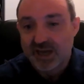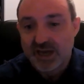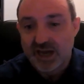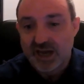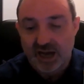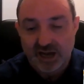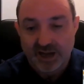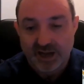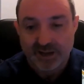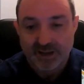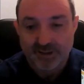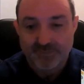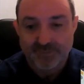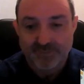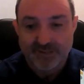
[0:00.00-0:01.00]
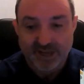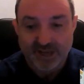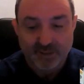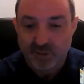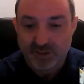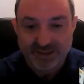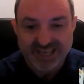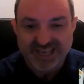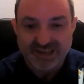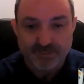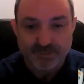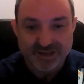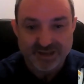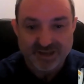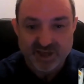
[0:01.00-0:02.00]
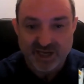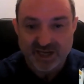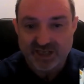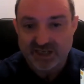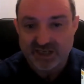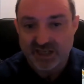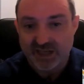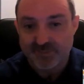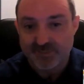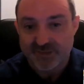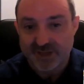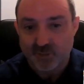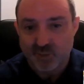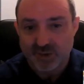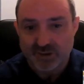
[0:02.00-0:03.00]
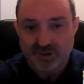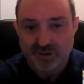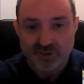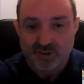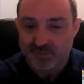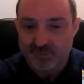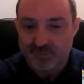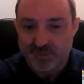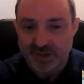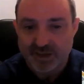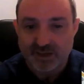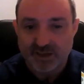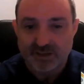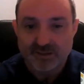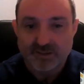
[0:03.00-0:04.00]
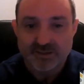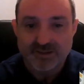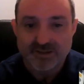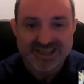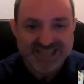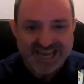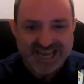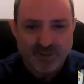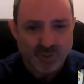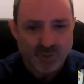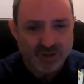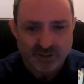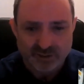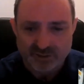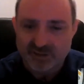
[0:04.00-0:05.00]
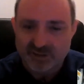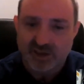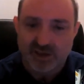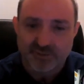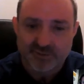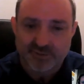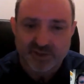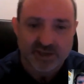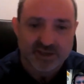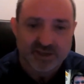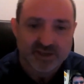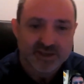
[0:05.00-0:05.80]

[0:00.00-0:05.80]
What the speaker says: They will get a bit shaken up. They will not be that well looked after.